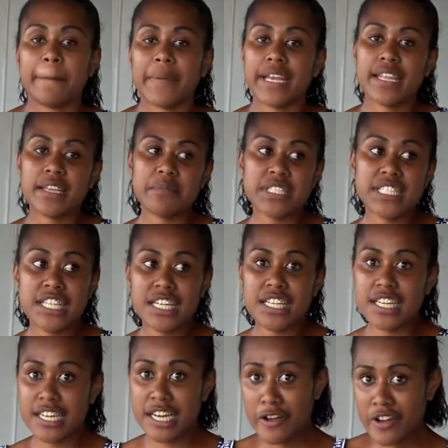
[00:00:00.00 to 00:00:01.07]
My name is
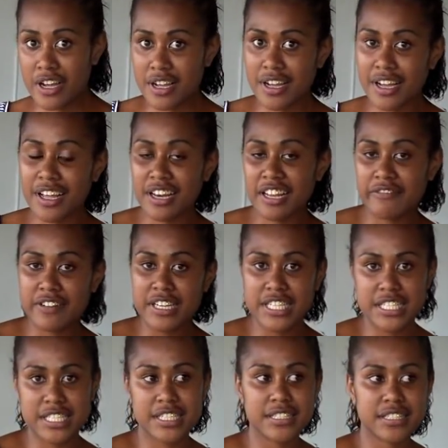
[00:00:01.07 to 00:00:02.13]
Jenny Rawa. I love
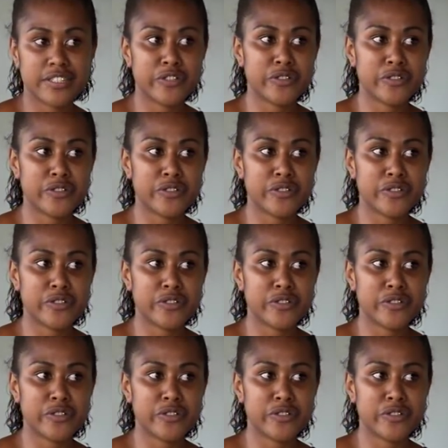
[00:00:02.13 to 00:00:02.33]
listening